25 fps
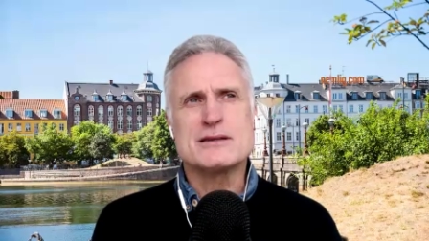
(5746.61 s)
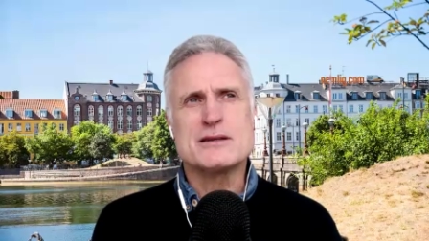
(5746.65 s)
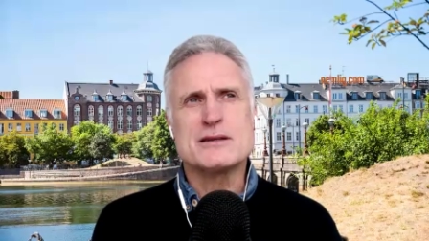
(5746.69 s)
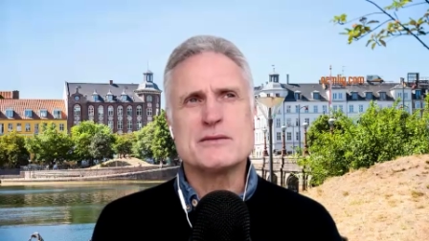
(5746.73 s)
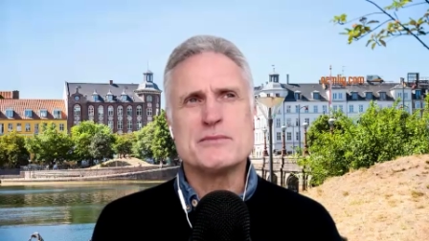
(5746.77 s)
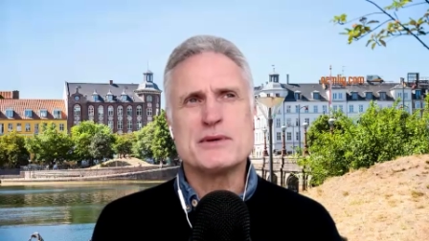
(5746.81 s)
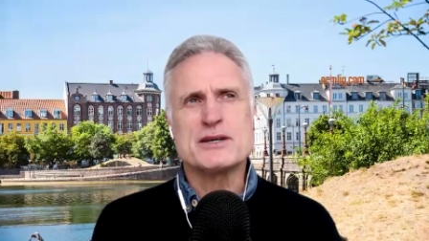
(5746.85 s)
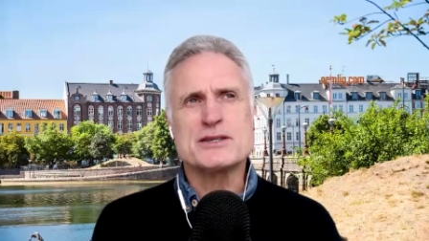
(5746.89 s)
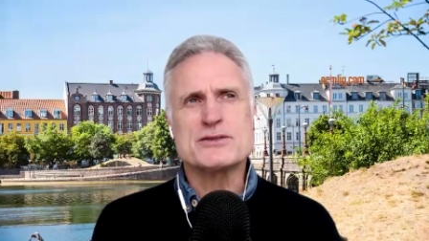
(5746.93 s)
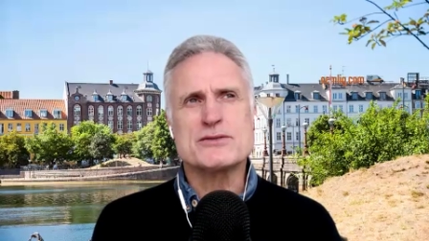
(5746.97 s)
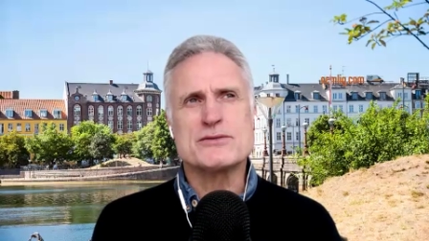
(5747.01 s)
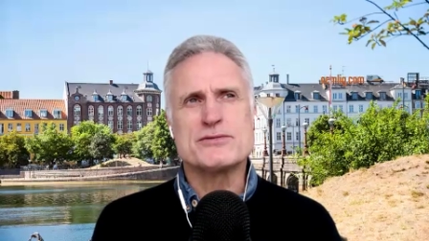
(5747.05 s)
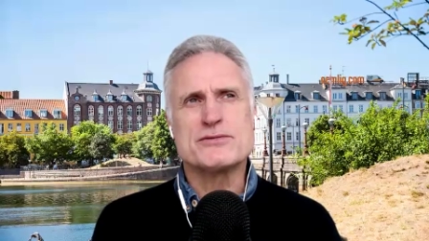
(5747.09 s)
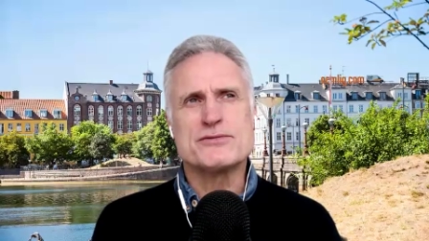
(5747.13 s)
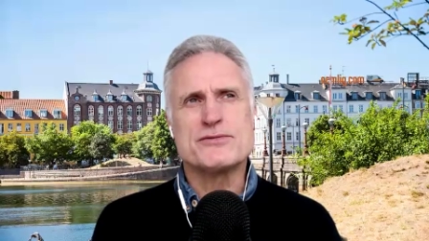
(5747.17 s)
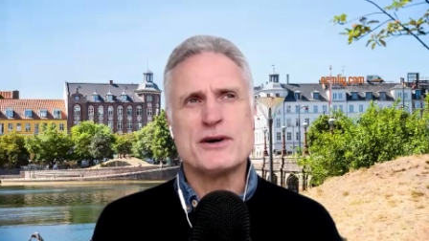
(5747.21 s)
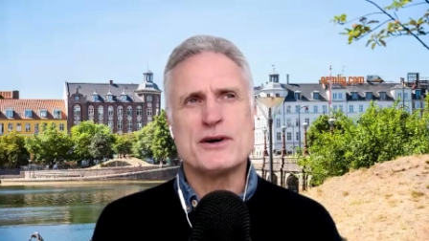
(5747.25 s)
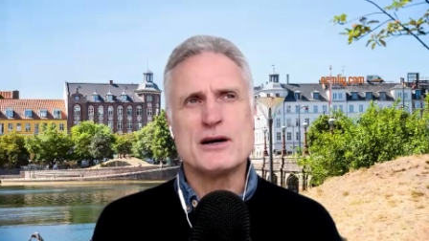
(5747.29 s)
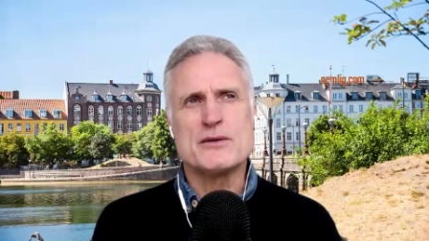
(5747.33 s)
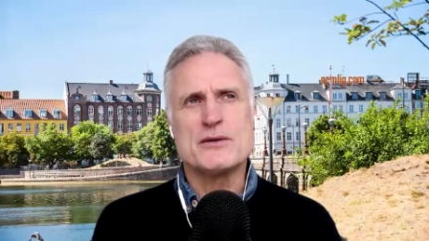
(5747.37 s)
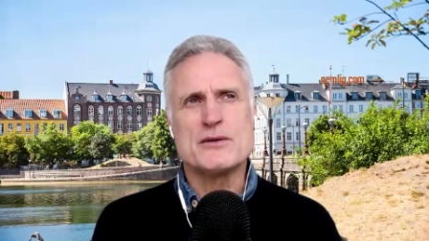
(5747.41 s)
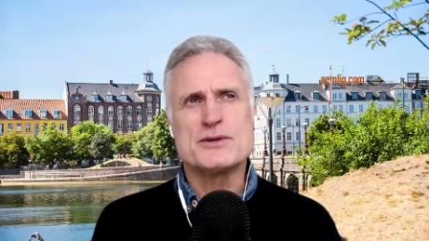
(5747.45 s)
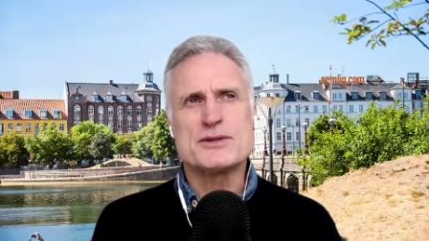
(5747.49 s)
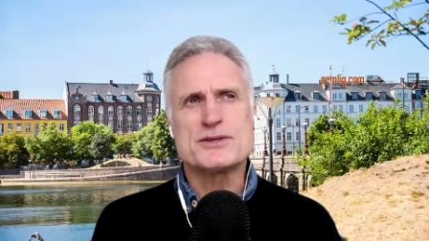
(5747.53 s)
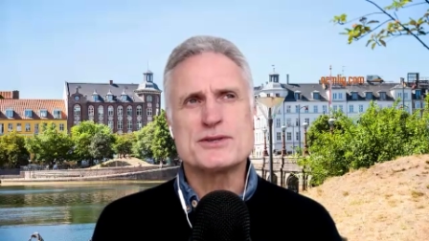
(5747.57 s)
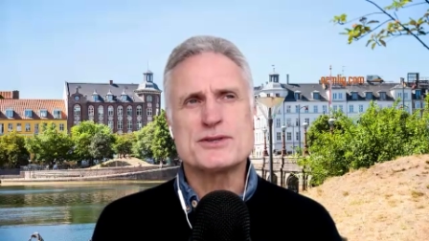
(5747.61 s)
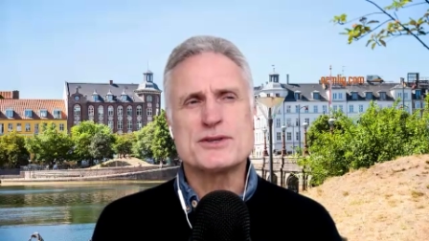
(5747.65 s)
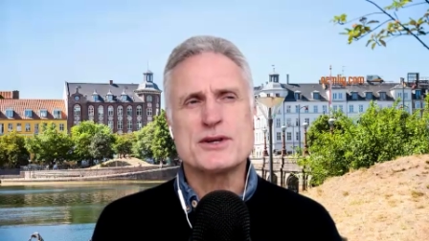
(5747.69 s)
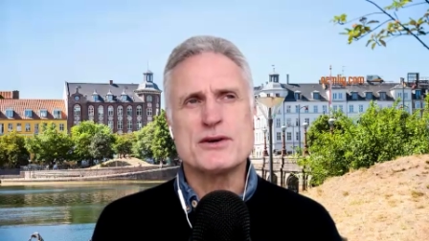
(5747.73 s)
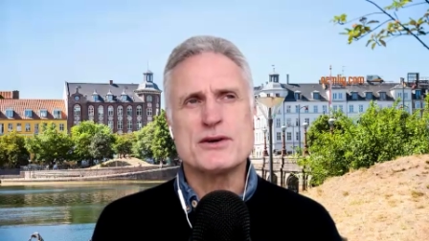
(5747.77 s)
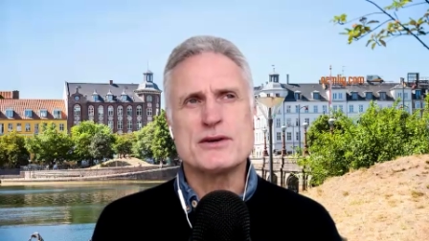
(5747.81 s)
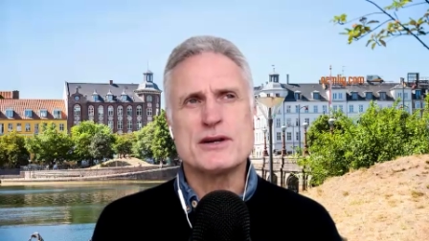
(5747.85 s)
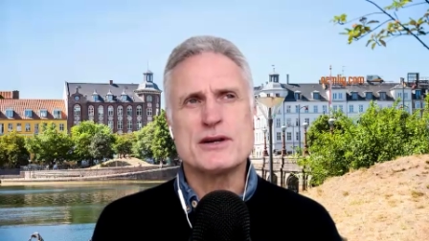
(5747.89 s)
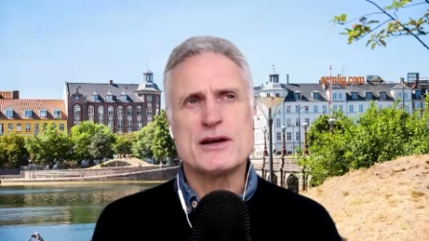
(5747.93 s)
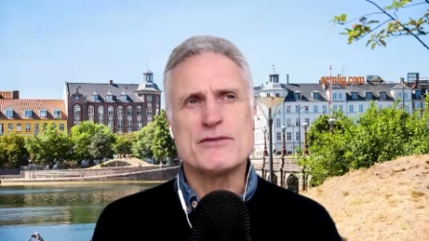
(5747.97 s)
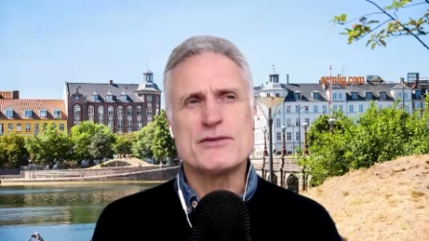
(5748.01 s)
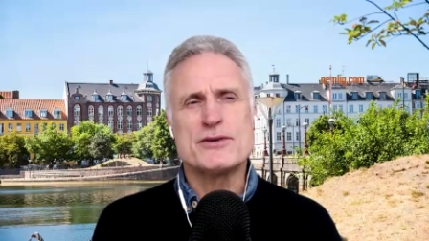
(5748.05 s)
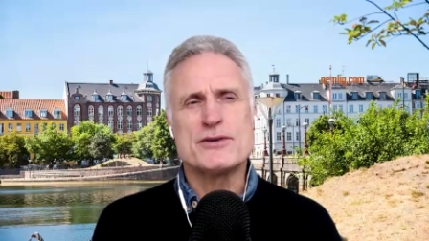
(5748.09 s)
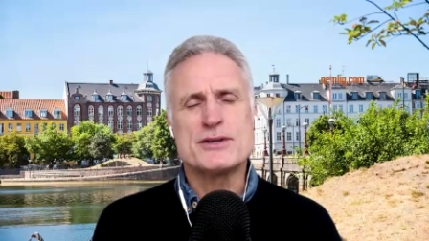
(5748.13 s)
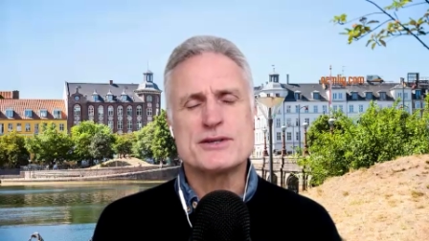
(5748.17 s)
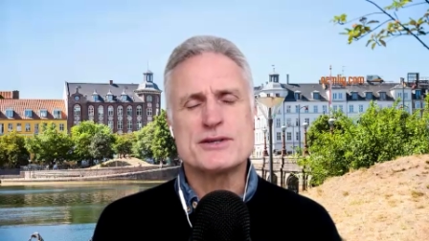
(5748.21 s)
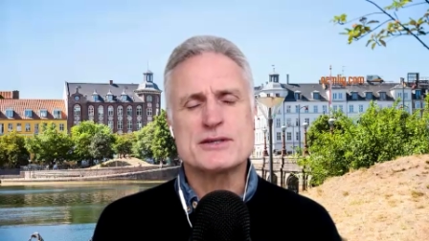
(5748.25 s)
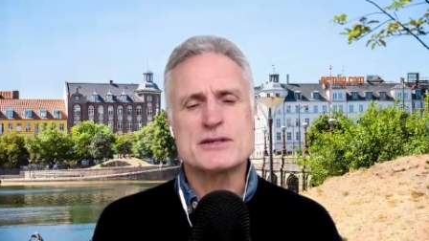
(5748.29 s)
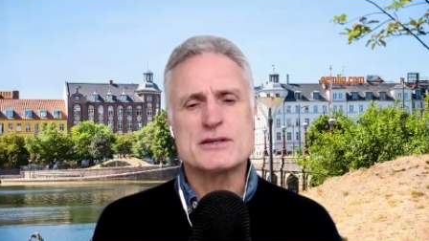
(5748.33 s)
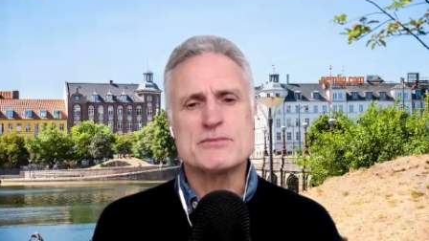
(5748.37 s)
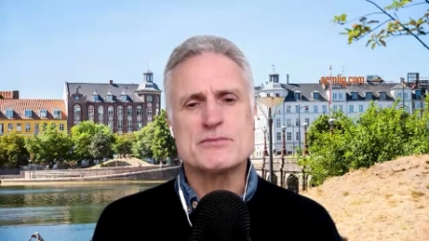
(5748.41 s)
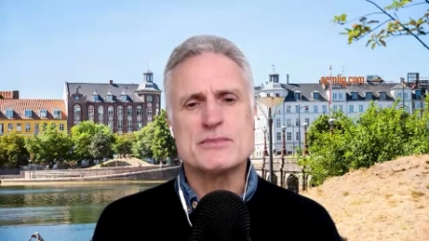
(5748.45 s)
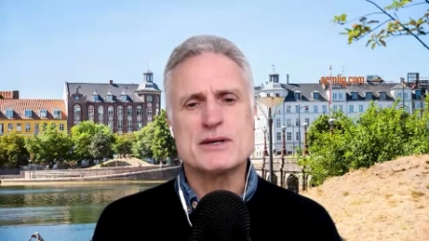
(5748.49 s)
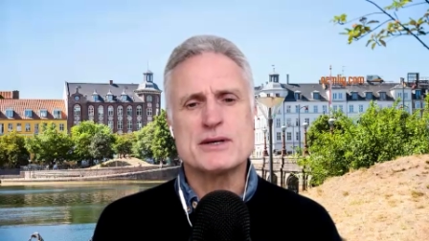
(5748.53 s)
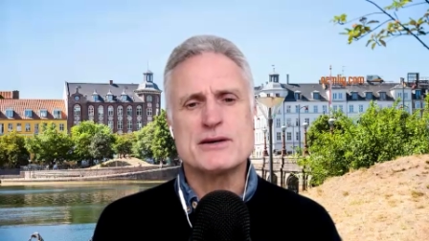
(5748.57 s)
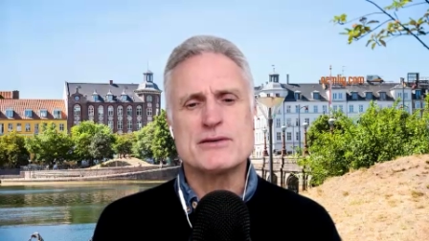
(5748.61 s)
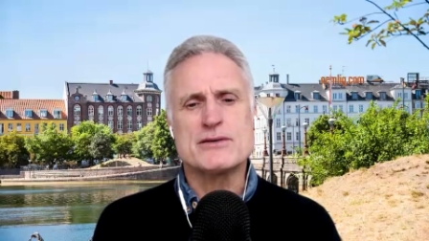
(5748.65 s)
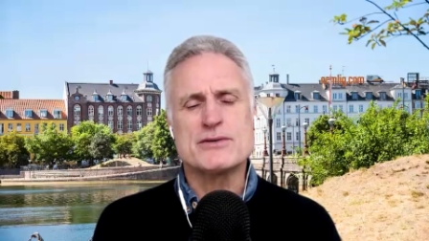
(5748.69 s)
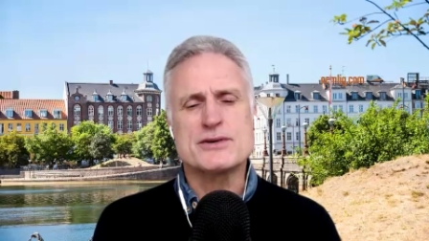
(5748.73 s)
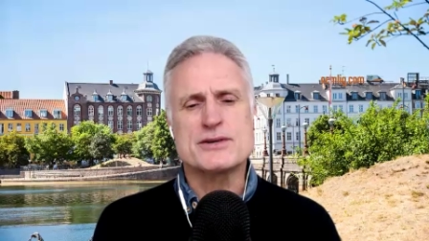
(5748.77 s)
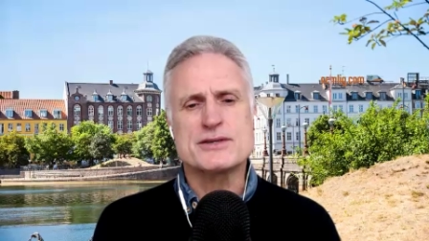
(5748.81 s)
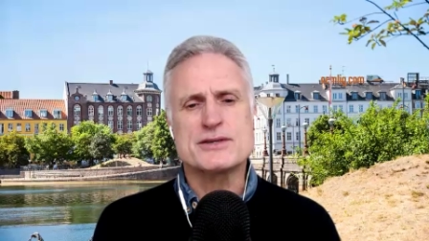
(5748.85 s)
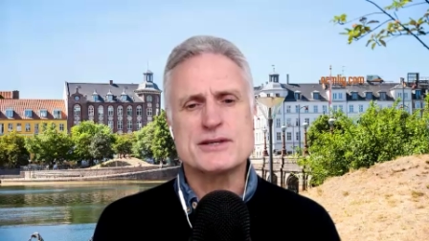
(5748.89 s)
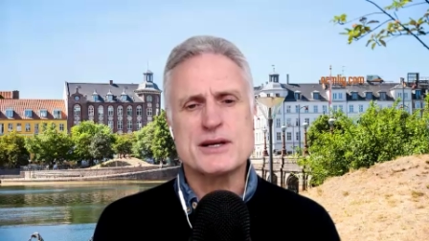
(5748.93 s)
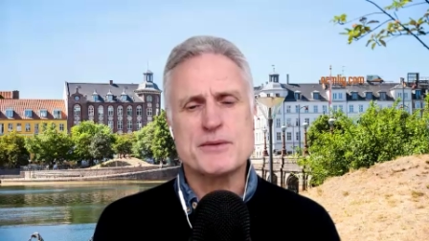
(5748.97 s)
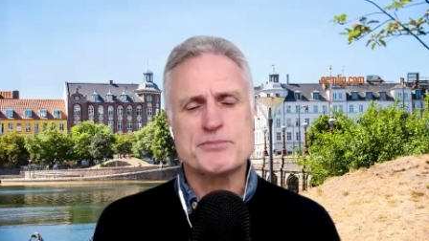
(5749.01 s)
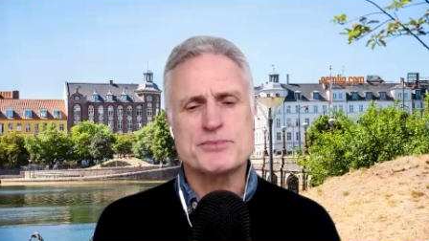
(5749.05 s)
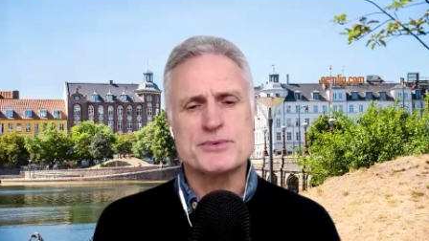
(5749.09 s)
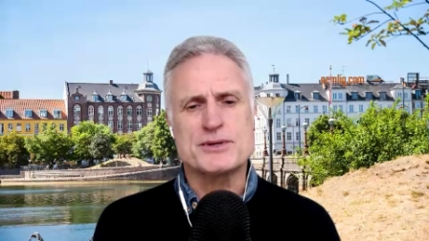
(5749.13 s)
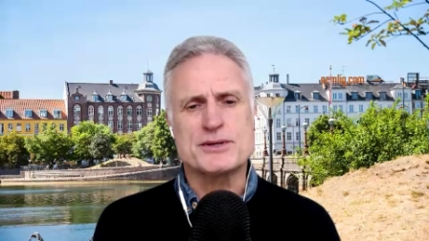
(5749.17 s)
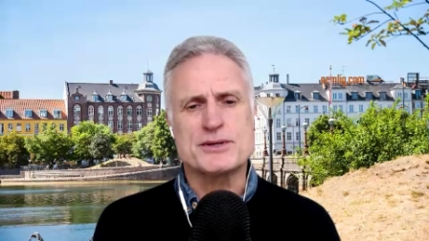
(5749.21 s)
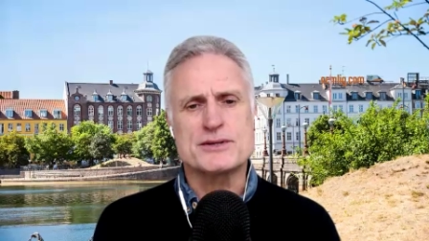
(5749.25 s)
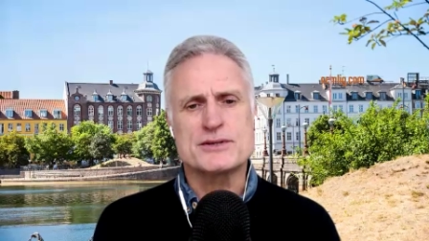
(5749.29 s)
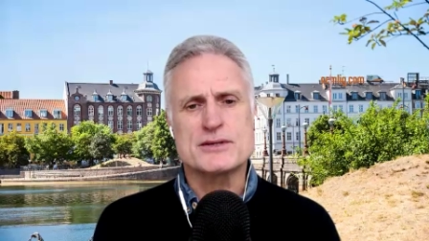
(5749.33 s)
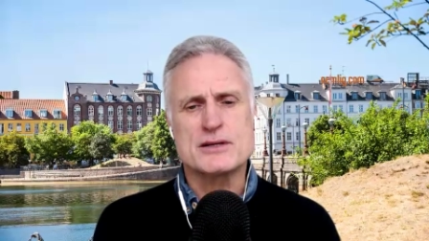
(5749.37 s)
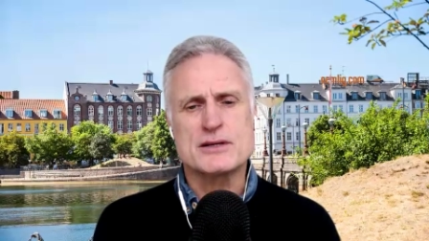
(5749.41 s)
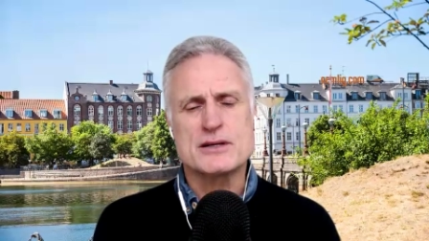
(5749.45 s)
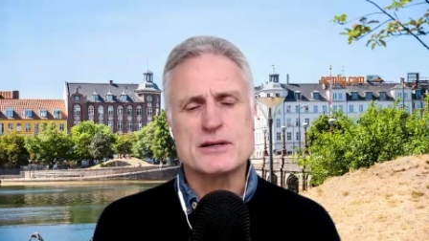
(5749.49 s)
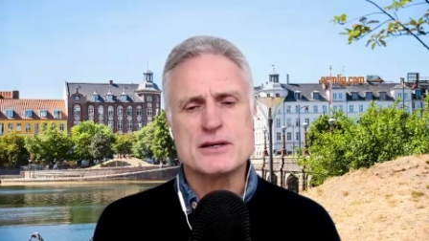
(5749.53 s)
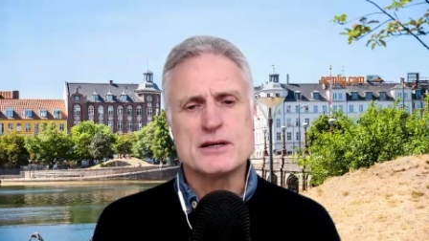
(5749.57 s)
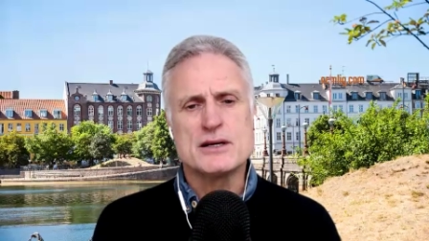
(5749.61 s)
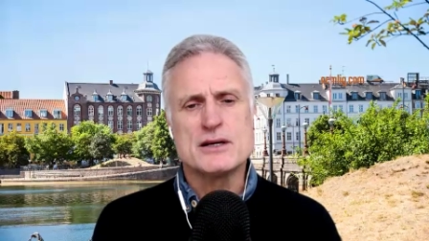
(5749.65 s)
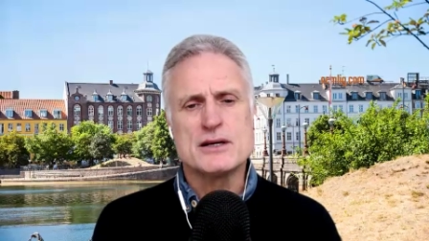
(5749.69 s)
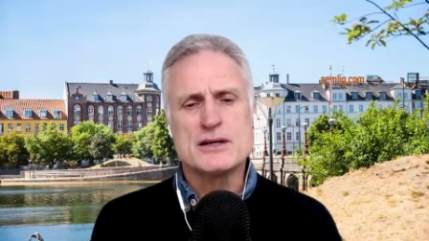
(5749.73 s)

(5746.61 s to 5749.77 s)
muscle fibers don't have histamine receptors.